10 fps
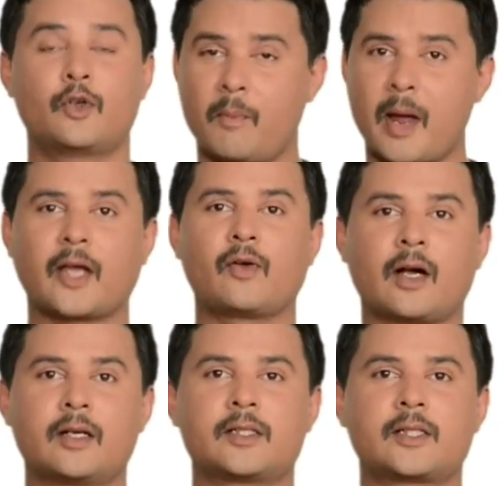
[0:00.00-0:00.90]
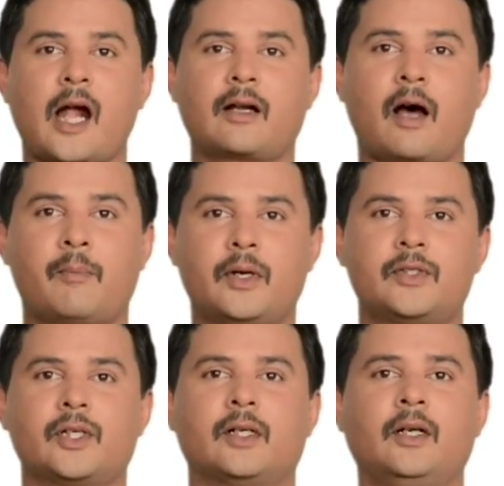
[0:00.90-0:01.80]
To make you understand
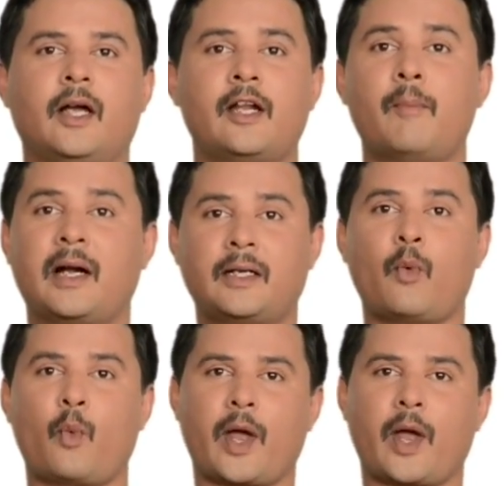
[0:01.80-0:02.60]
aperture in a better